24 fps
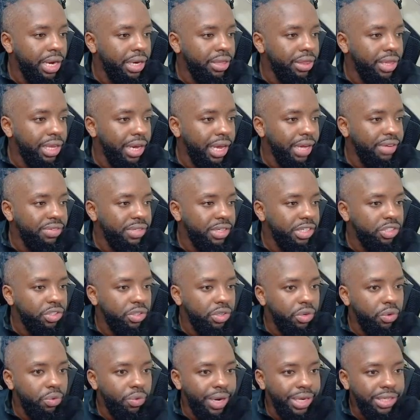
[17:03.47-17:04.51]
in the live
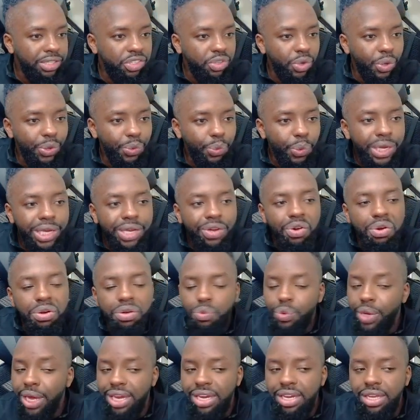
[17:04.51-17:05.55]
session, right? So we
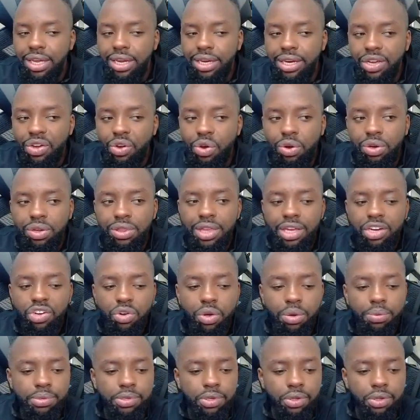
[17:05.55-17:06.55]
ideally caught the top.